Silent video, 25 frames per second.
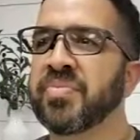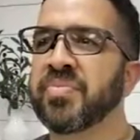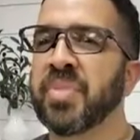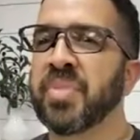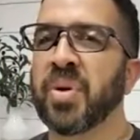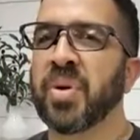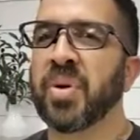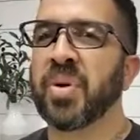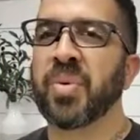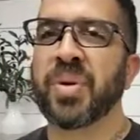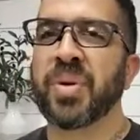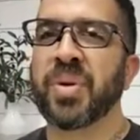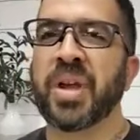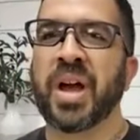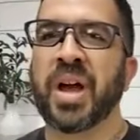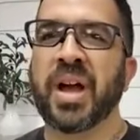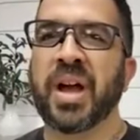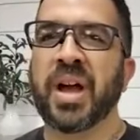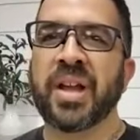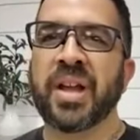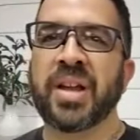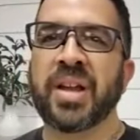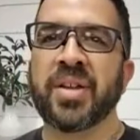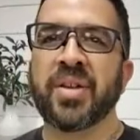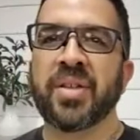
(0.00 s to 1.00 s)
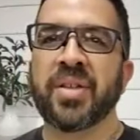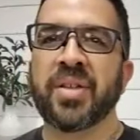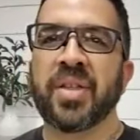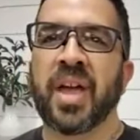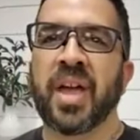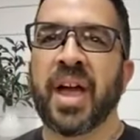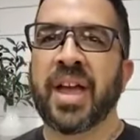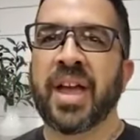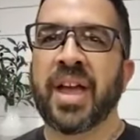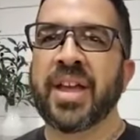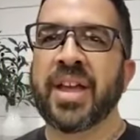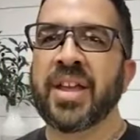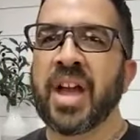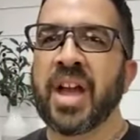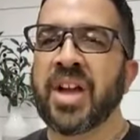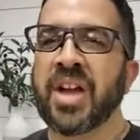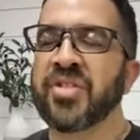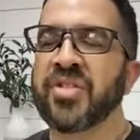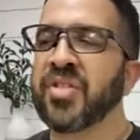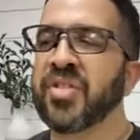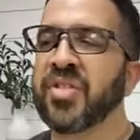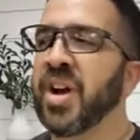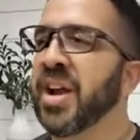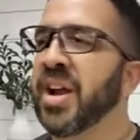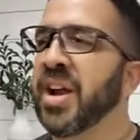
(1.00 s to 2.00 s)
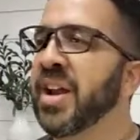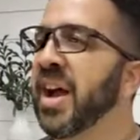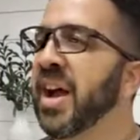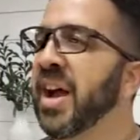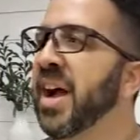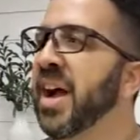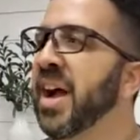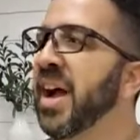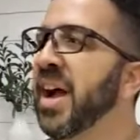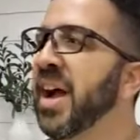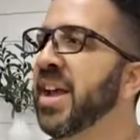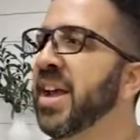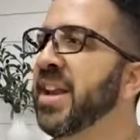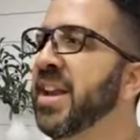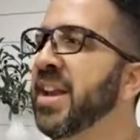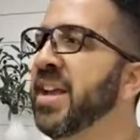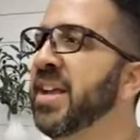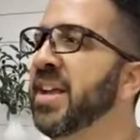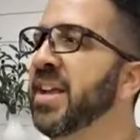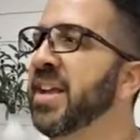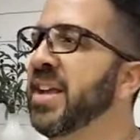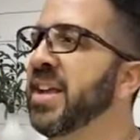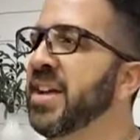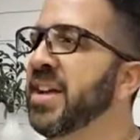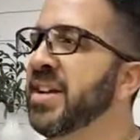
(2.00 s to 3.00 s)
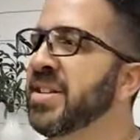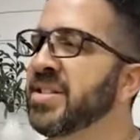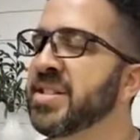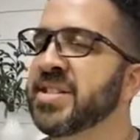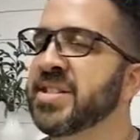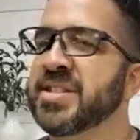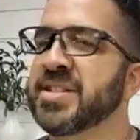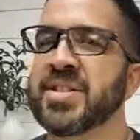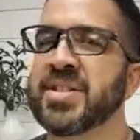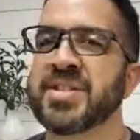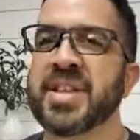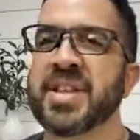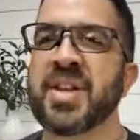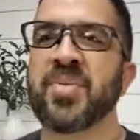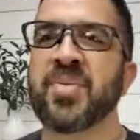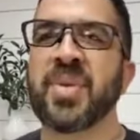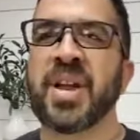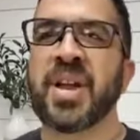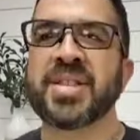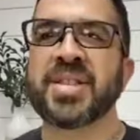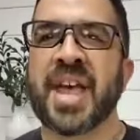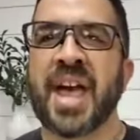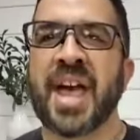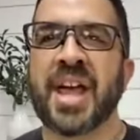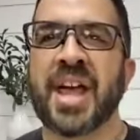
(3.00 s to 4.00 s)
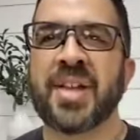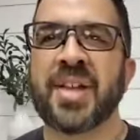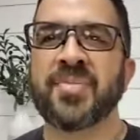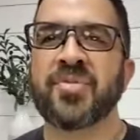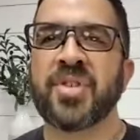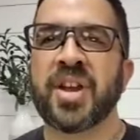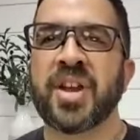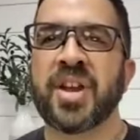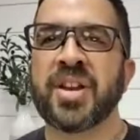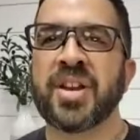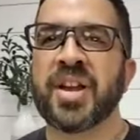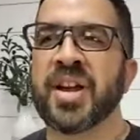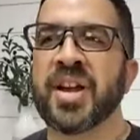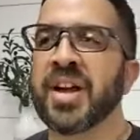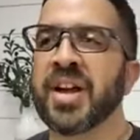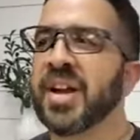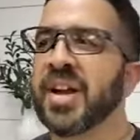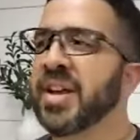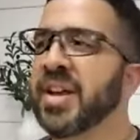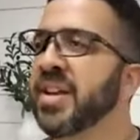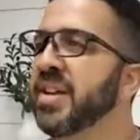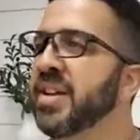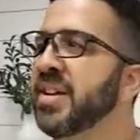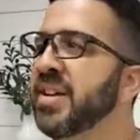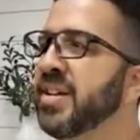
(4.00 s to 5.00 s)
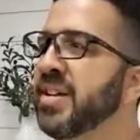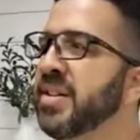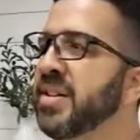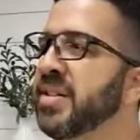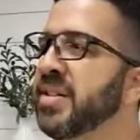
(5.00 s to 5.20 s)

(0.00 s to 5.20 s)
But we hide. I try to hide it just the same way as Adam tried to hide.